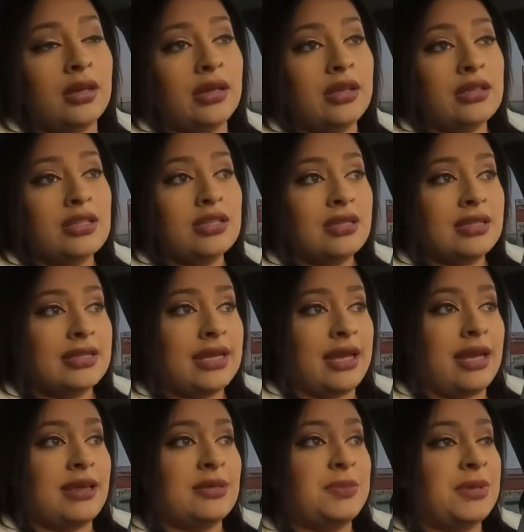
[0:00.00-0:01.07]
And today
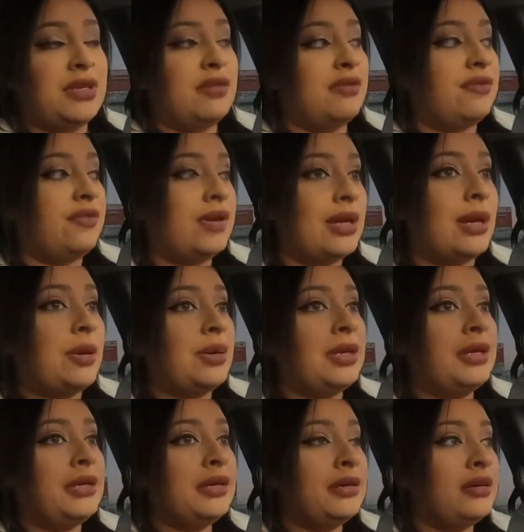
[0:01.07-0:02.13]
has been a
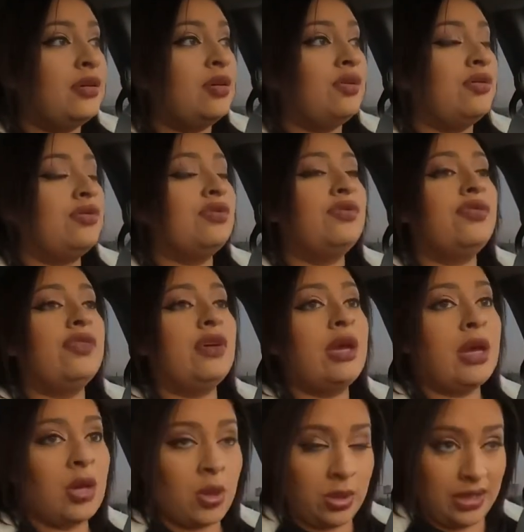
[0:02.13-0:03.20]
very,
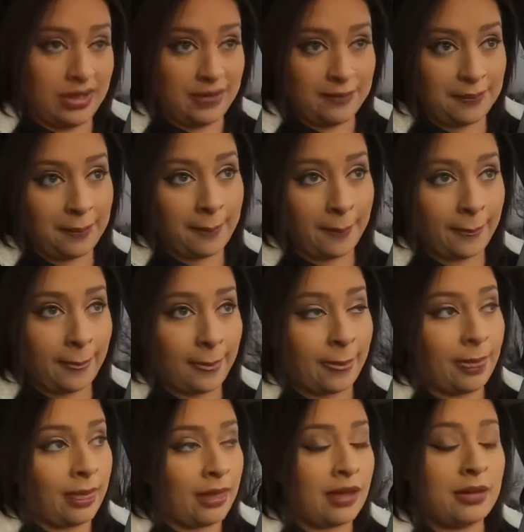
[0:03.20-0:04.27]
very
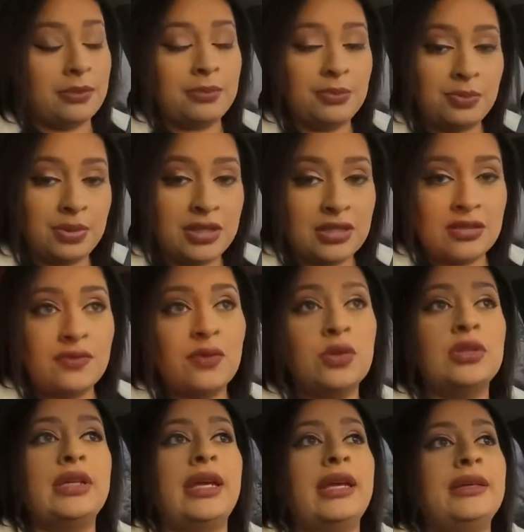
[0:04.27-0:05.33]
peaceful
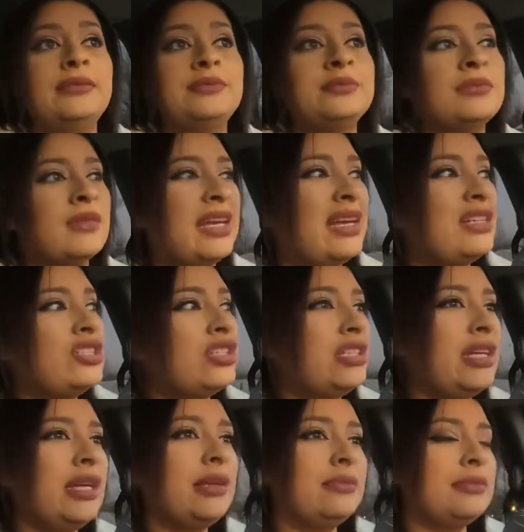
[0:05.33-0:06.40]
day.
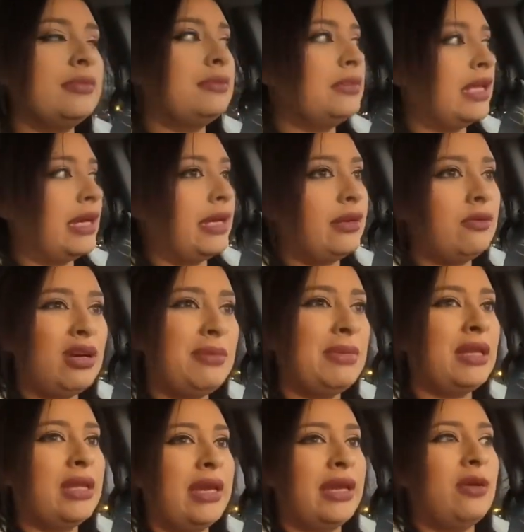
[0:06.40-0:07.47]
Actually, I'm lying. Why am
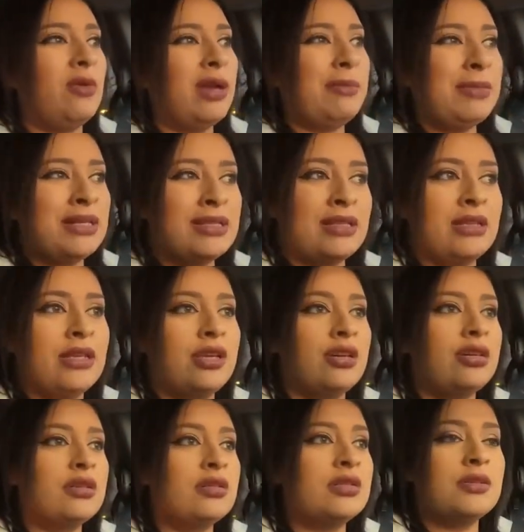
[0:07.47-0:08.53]
I lying? Why am I sitting
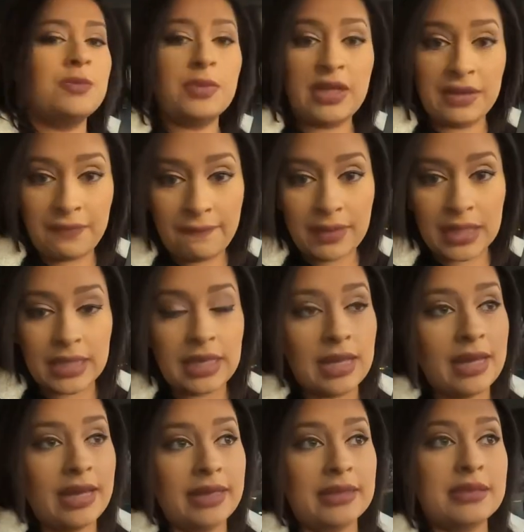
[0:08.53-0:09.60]
here spreading fucking
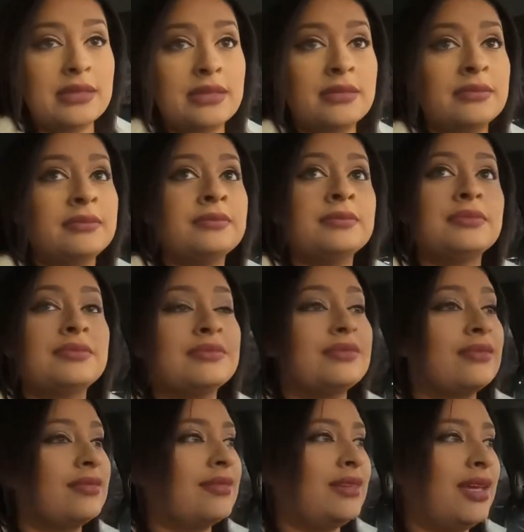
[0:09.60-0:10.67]
lies?
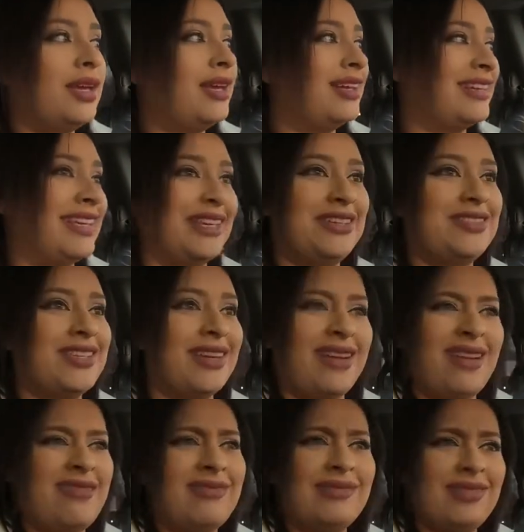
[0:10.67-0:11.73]
Kiki said, I
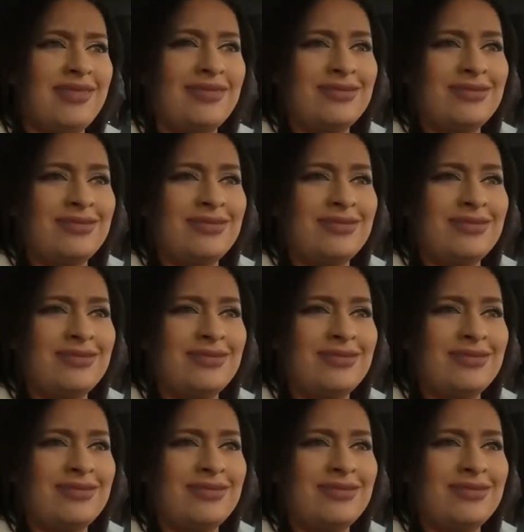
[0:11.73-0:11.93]
don't know.